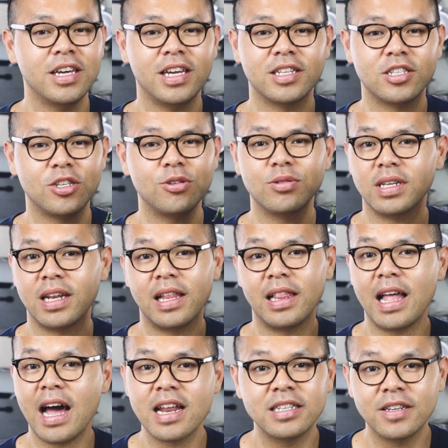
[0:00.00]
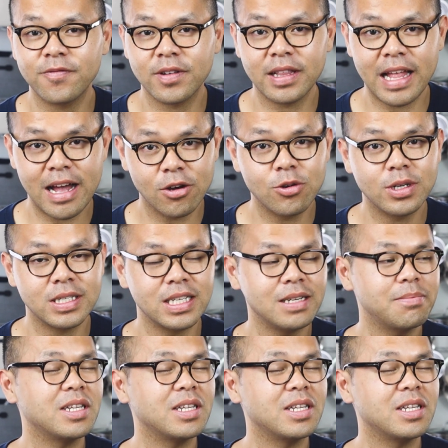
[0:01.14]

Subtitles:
It's used in a lot of different Lao cuisine,